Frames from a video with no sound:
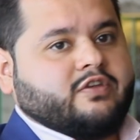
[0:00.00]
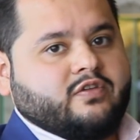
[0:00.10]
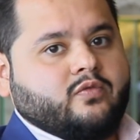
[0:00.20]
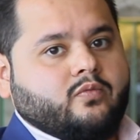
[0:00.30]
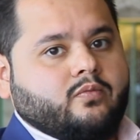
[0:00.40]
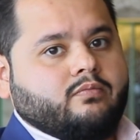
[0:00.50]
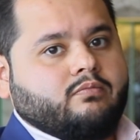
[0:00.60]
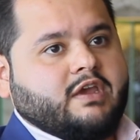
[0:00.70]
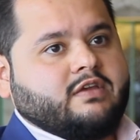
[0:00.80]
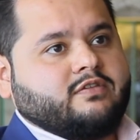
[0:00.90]
does it
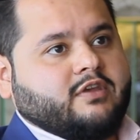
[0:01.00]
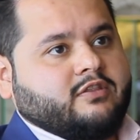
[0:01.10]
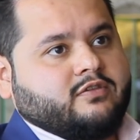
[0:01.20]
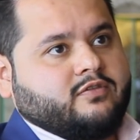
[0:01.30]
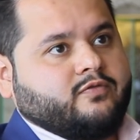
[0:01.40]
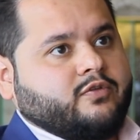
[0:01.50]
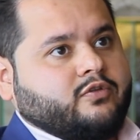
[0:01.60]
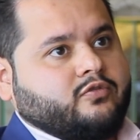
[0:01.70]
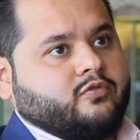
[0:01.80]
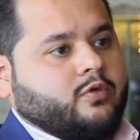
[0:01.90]
make sense for
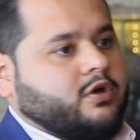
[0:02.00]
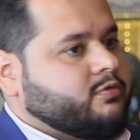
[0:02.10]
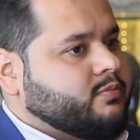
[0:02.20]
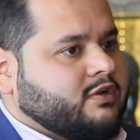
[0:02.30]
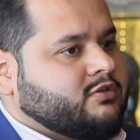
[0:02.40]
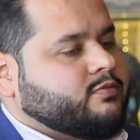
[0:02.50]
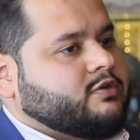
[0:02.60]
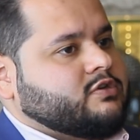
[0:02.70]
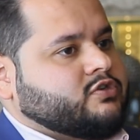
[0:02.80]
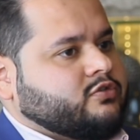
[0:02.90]
you to work with
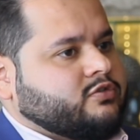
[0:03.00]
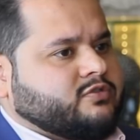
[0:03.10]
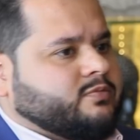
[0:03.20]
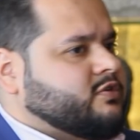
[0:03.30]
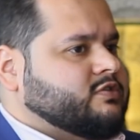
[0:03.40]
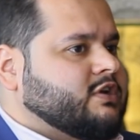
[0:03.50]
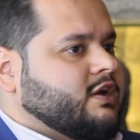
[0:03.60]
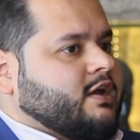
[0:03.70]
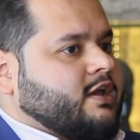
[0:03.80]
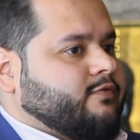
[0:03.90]
multiple insurers? Because
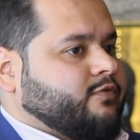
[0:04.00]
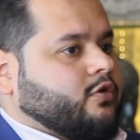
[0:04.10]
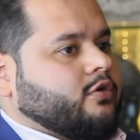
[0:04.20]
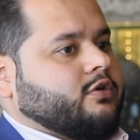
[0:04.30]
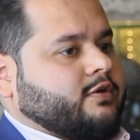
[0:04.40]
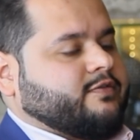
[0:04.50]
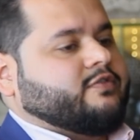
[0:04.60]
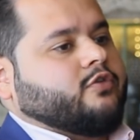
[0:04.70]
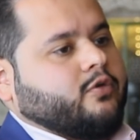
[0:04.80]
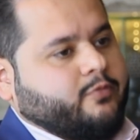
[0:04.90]
if
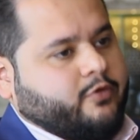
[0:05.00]
it's your